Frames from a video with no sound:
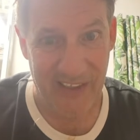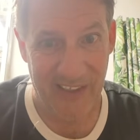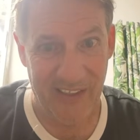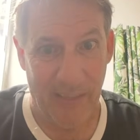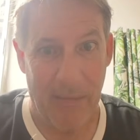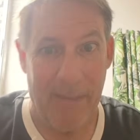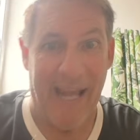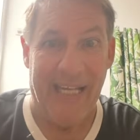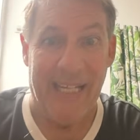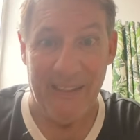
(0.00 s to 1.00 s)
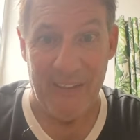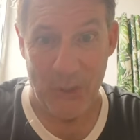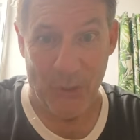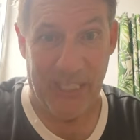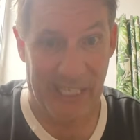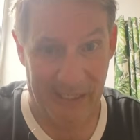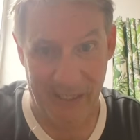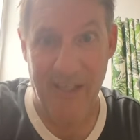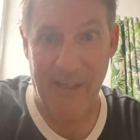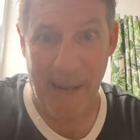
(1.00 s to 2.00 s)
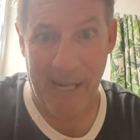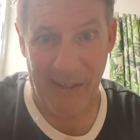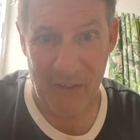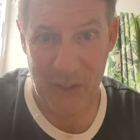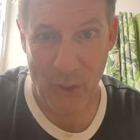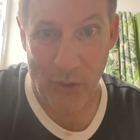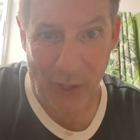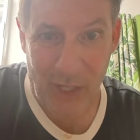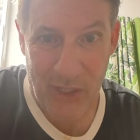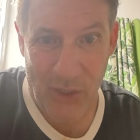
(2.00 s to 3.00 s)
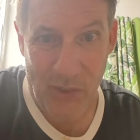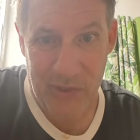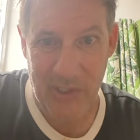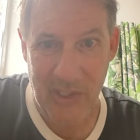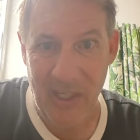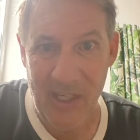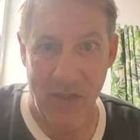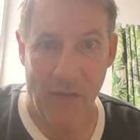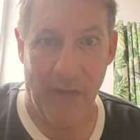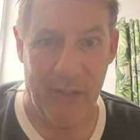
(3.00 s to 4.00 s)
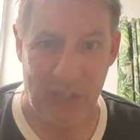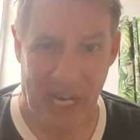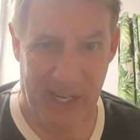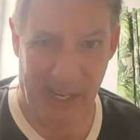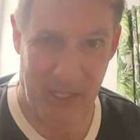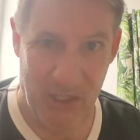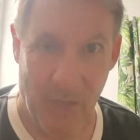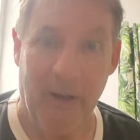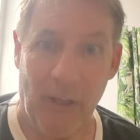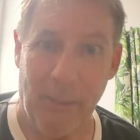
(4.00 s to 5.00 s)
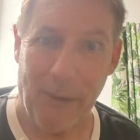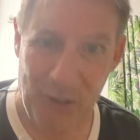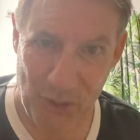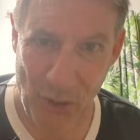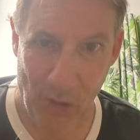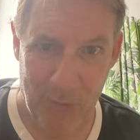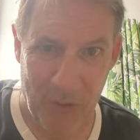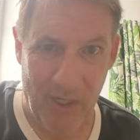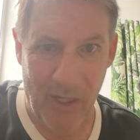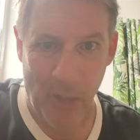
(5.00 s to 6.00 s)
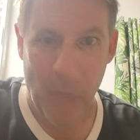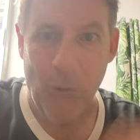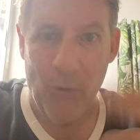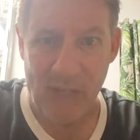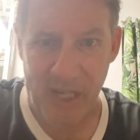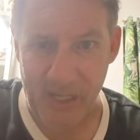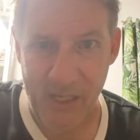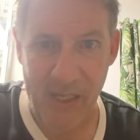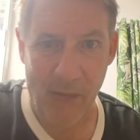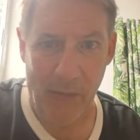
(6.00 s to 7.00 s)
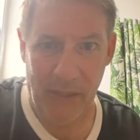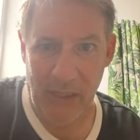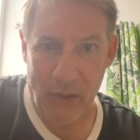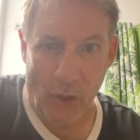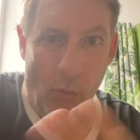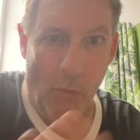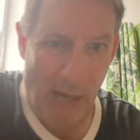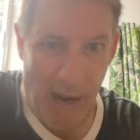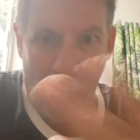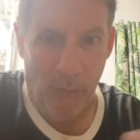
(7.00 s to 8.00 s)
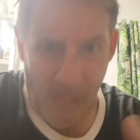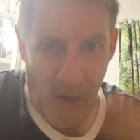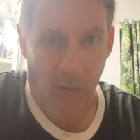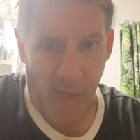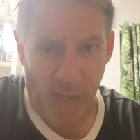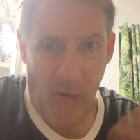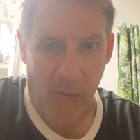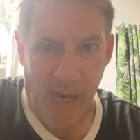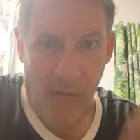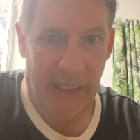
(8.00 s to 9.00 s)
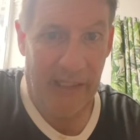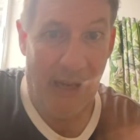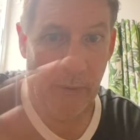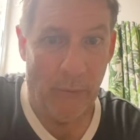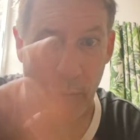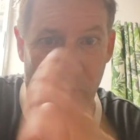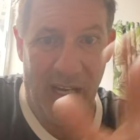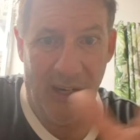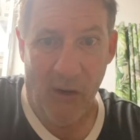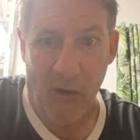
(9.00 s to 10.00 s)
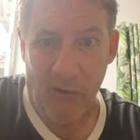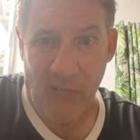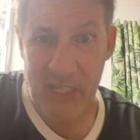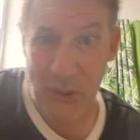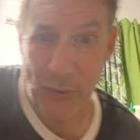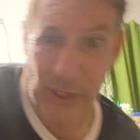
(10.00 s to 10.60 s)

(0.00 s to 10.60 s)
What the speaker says: to be manning the screen, manning the sonar consoles. So they assigned us to be on the periscopes. We'd rotate. We'd each go 1 hour, 1 hour, 1 hour, 1 hour, like that. We'd rotate all the guys through